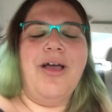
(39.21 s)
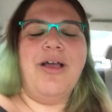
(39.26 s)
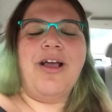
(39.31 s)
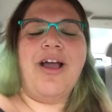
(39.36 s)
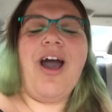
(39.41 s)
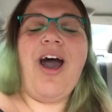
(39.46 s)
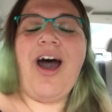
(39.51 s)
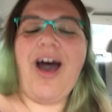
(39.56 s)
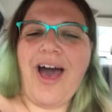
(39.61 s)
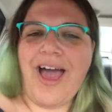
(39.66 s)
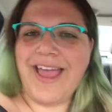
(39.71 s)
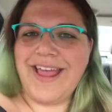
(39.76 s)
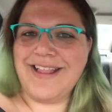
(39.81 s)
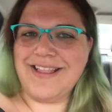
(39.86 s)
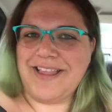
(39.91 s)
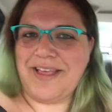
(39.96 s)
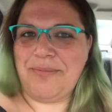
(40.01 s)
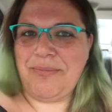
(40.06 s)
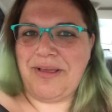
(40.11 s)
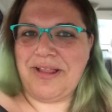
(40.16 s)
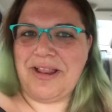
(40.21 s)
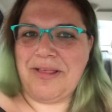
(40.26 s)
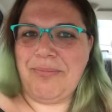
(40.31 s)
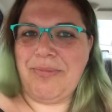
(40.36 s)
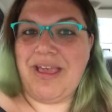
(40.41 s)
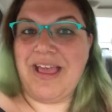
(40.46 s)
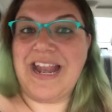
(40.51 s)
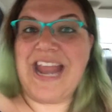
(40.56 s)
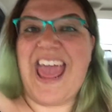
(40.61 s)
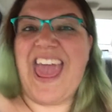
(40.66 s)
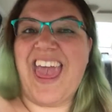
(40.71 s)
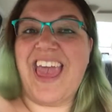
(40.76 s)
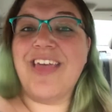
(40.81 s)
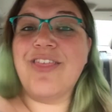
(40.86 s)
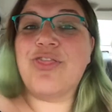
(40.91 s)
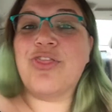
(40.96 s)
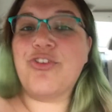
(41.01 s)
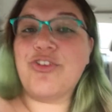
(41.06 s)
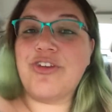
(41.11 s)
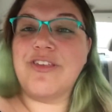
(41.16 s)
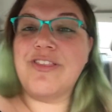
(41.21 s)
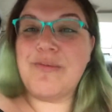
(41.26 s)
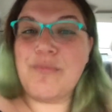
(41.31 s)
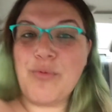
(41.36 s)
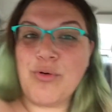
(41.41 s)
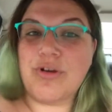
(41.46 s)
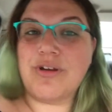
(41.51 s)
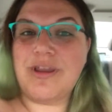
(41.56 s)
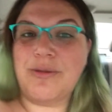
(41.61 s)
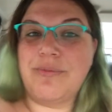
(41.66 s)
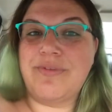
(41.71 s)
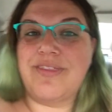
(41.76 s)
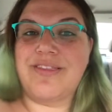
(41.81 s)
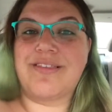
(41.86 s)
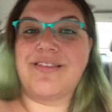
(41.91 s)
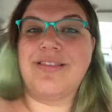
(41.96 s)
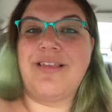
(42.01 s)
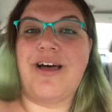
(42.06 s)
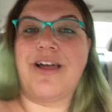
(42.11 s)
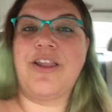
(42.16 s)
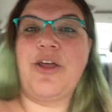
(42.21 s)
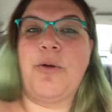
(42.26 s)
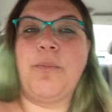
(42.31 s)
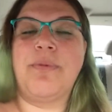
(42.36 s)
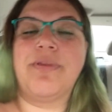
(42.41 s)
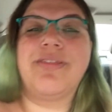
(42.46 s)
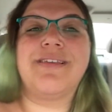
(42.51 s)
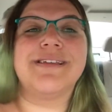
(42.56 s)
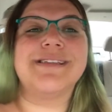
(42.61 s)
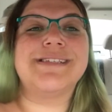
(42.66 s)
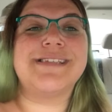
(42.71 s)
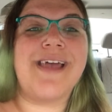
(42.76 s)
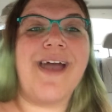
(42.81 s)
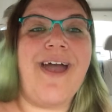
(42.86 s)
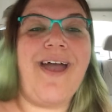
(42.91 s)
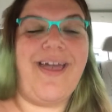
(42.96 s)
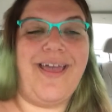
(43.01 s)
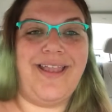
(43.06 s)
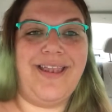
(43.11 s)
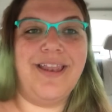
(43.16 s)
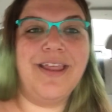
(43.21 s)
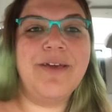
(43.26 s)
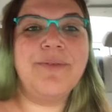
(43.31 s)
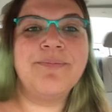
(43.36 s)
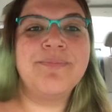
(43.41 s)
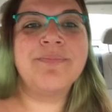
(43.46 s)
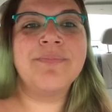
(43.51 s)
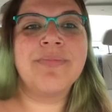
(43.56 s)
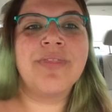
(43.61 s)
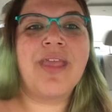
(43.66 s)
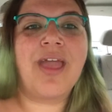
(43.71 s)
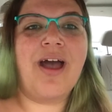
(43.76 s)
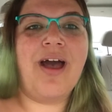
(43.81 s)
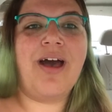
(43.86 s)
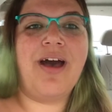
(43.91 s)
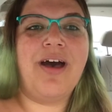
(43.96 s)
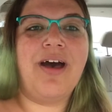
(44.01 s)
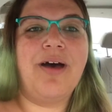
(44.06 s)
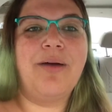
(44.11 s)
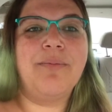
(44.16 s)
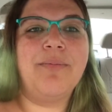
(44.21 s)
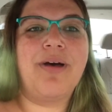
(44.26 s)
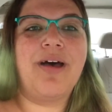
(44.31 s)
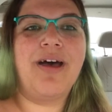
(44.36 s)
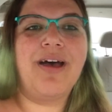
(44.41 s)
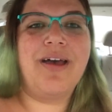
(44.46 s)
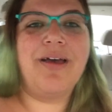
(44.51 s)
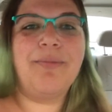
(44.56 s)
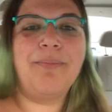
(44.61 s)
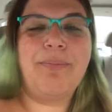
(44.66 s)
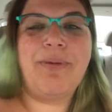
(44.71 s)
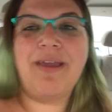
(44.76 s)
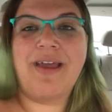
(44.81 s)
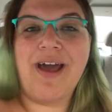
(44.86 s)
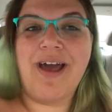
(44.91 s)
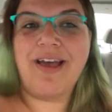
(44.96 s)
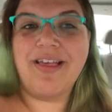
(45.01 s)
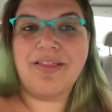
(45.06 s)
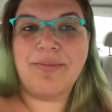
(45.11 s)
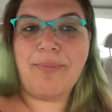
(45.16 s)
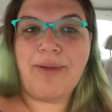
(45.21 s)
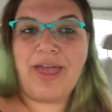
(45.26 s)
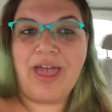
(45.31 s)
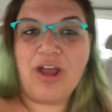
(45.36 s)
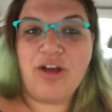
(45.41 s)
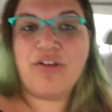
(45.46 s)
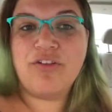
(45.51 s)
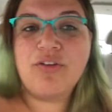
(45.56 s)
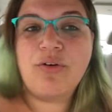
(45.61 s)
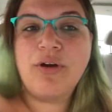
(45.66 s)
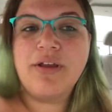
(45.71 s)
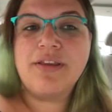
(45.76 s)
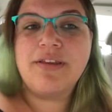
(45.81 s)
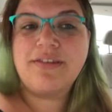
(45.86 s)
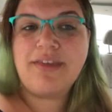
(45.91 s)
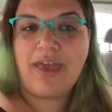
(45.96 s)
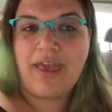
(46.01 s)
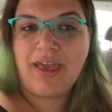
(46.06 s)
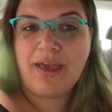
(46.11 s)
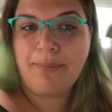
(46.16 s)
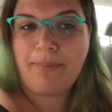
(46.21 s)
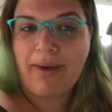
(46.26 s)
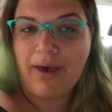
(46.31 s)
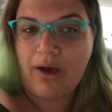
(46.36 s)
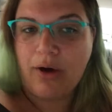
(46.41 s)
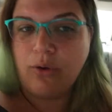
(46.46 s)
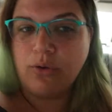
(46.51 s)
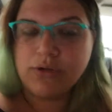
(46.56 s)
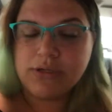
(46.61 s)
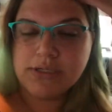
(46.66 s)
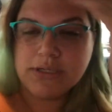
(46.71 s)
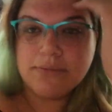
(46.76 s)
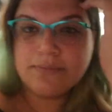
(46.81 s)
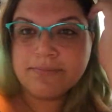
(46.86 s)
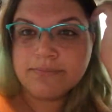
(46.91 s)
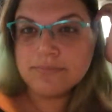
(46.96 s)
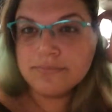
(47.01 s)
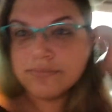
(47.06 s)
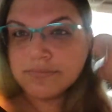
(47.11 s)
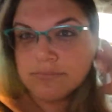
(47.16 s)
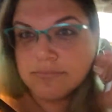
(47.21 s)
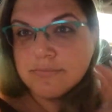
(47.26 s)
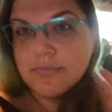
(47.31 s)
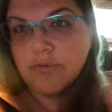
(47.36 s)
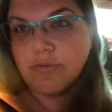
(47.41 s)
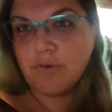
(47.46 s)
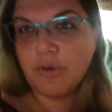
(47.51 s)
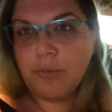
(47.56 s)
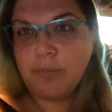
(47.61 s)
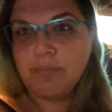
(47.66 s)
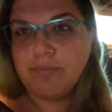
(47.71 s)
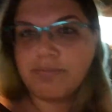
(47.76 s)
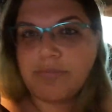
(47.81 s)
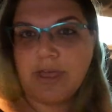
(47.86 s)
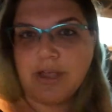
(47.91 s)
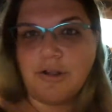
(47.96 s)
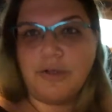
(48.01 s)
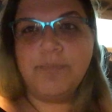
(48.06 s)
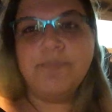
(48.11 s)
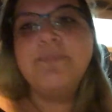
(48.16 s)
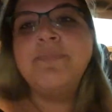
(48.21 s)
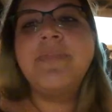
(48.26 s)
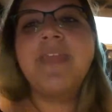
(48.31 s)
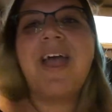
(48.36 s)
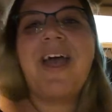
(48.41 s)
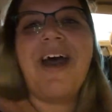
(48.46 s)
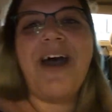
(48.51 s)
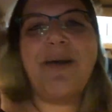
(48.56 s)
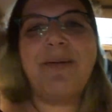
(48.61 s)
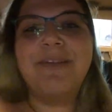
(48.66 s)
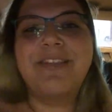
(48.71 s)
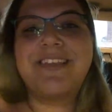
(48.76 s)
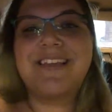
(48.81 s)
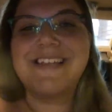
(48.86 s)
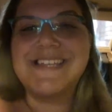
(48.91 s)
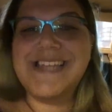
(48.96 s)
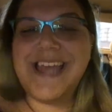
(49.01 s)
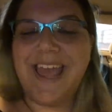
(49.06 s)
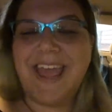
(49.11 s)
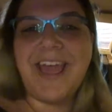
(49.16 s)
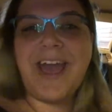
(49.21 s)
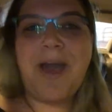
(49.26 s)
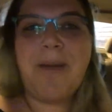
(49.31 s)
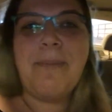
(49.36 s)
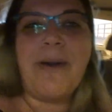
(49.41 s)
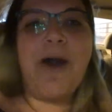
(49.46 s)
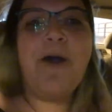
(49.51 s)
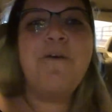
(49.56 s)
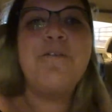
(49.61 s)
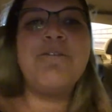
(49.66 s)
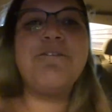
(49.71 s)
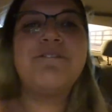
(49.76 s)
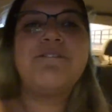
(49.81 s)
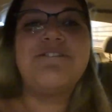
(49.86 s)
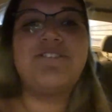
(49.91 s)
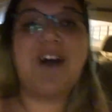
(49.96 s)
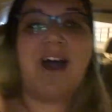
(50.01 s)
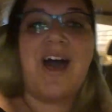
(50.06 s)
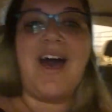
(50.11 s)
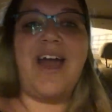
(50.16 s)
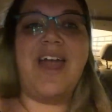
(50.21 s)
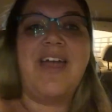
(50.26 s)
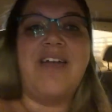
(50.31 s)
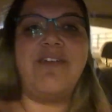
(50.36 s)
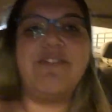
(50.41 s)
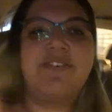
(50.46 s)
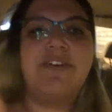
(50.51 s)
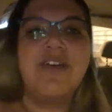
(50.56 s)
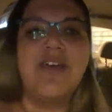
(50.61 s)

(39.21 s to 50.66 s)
kindly meeting me at 8:30 in the morning when the salon opens at 10, because my hair is going to take about, it's going to take about 5